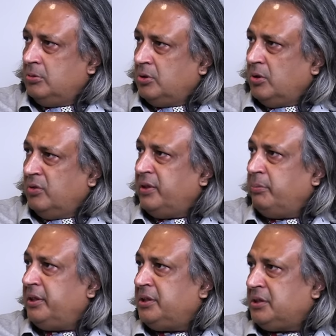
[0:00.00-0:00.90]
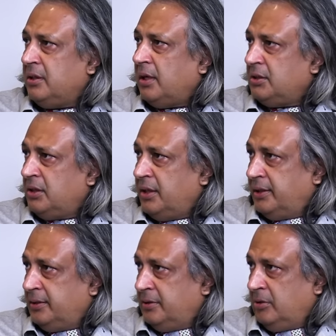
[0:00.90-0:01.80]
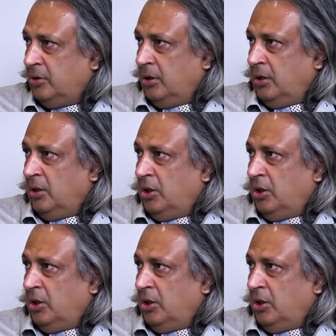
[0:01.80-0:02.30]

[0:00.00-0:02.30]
sort of diminished largely. Largely,